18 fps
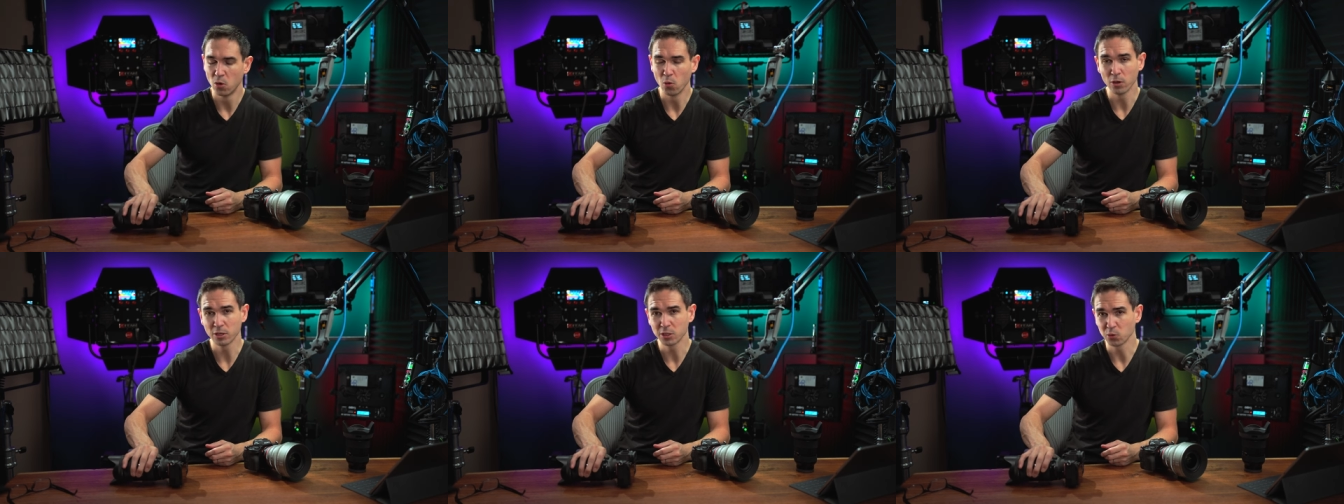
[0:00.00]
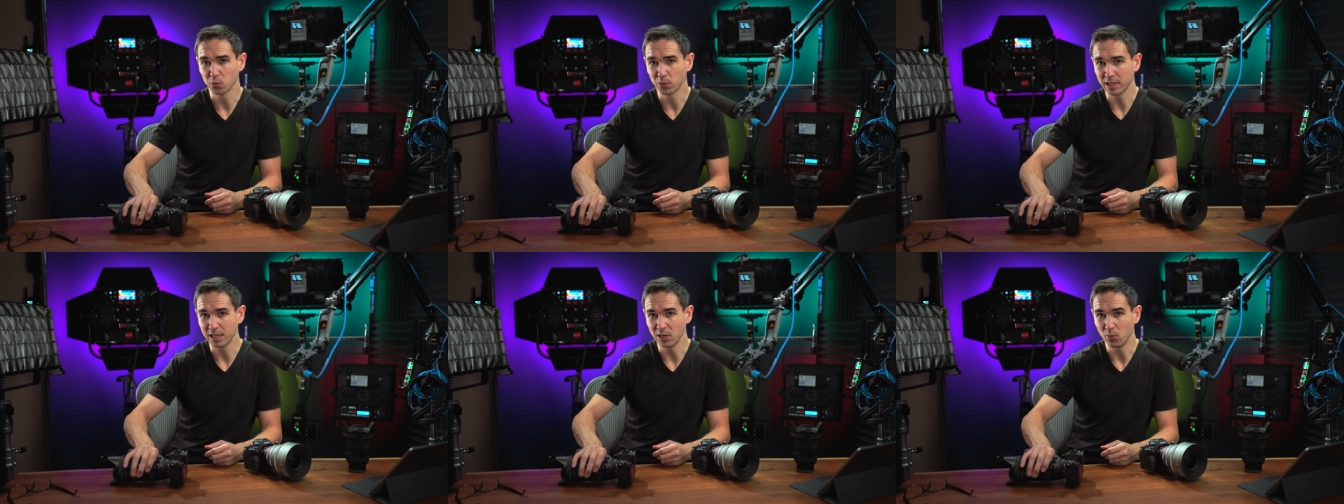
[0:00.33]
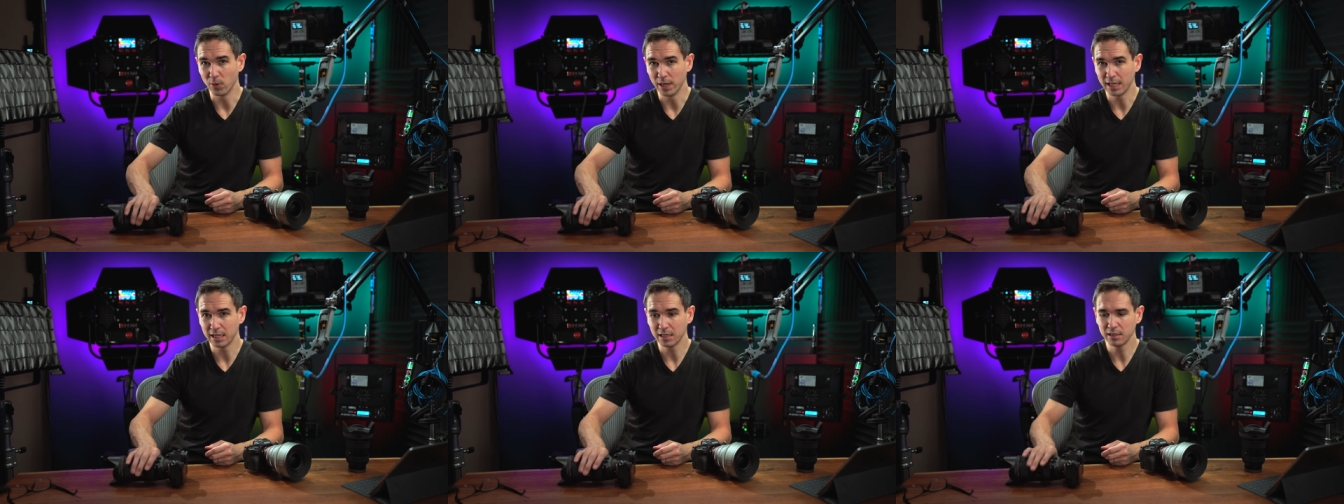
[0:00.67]
worked really
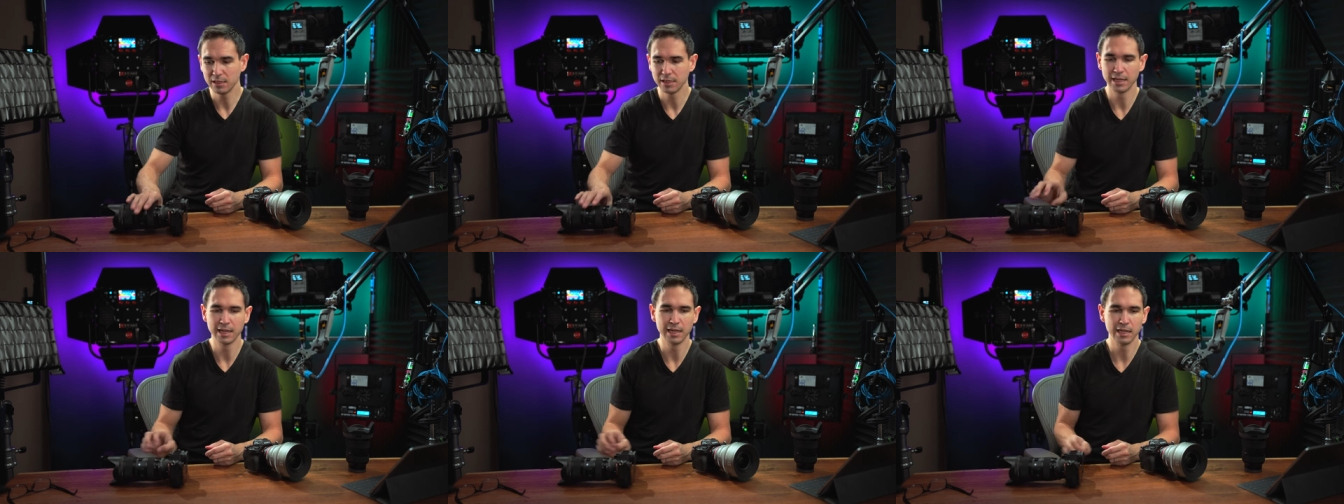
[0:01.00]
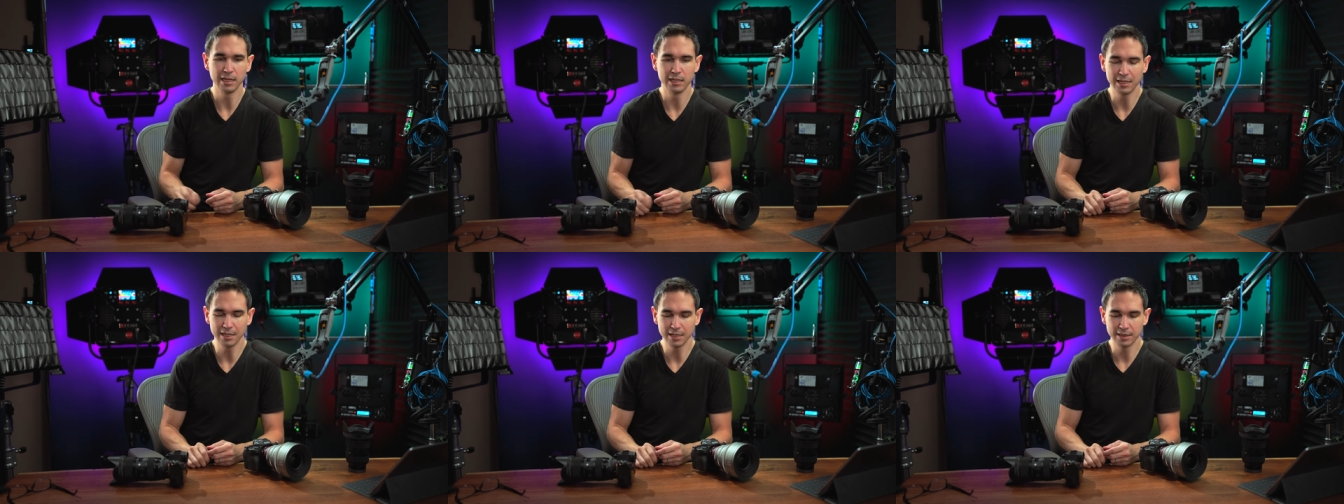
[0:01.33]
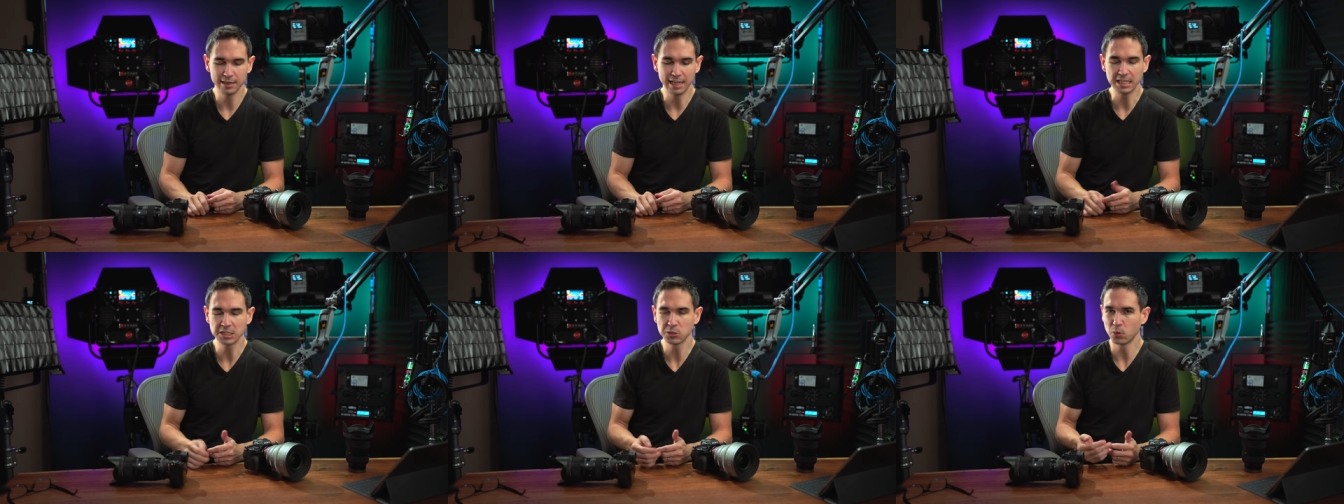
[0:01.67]
well and
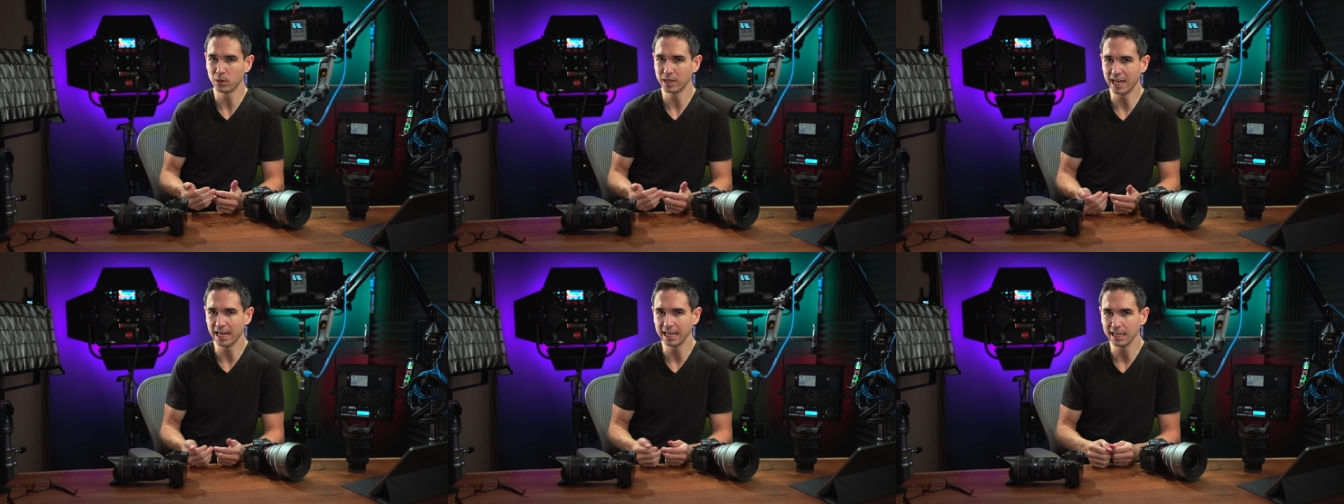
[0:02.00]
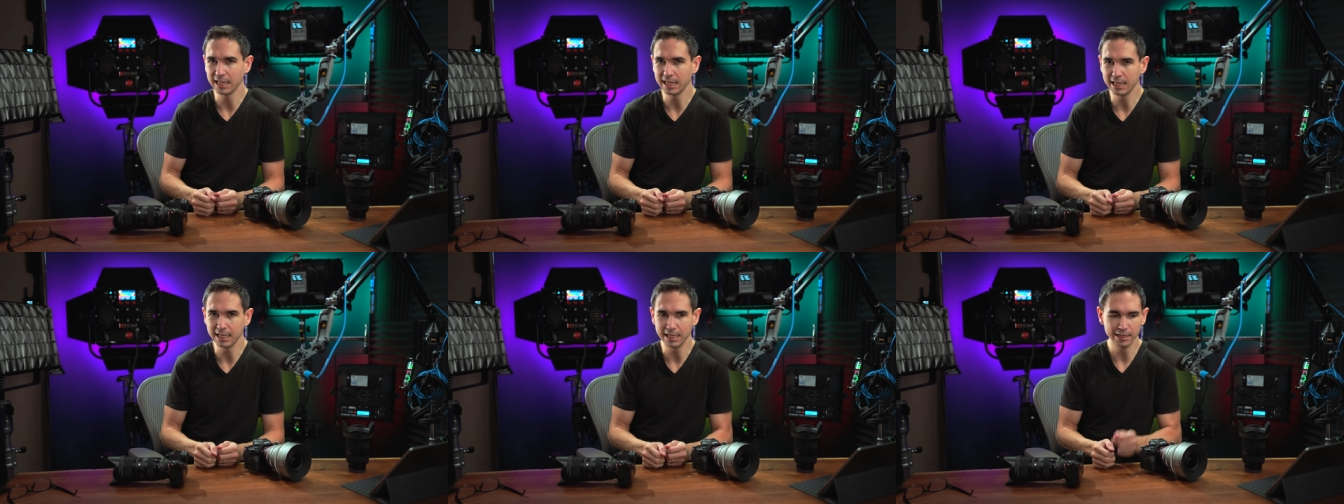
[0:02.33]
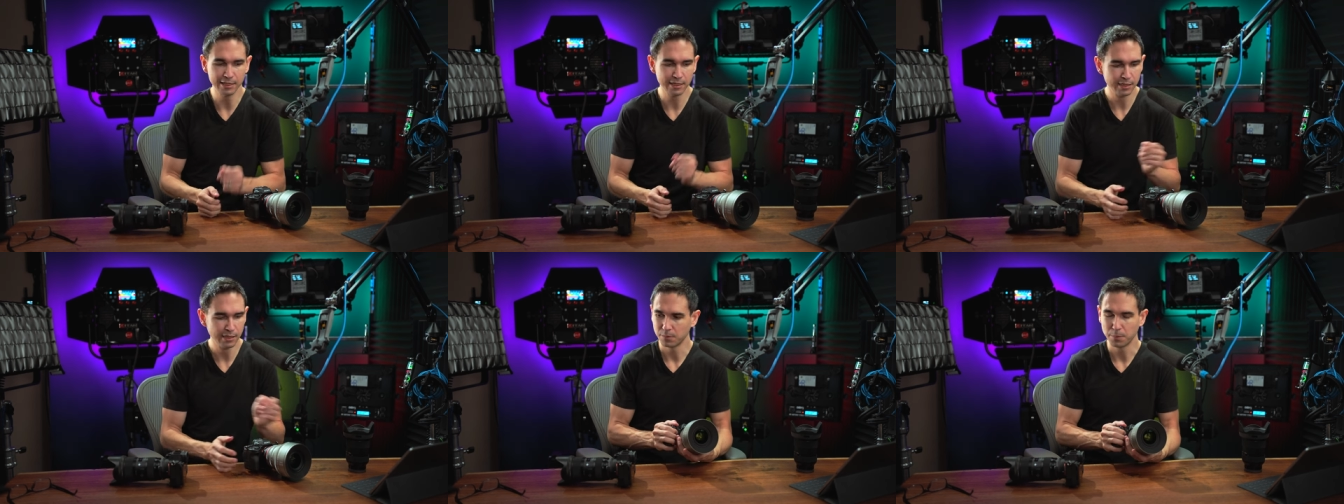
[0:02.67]
that's what I
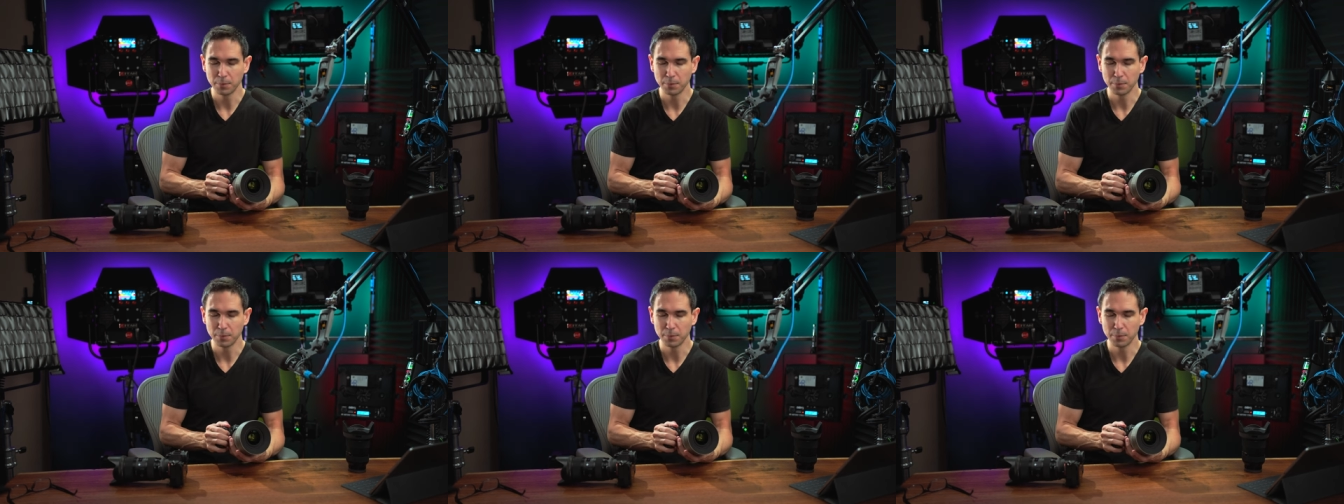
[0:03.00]
needed.